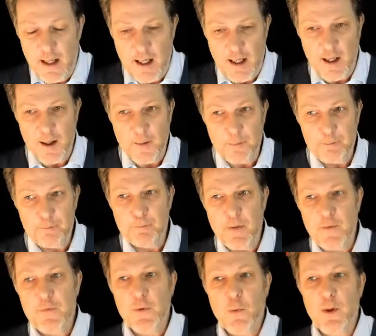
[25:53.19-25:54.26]

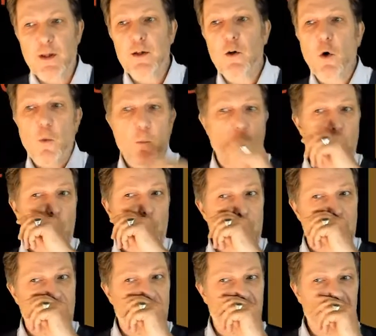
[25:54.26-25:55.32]
If you want to know more,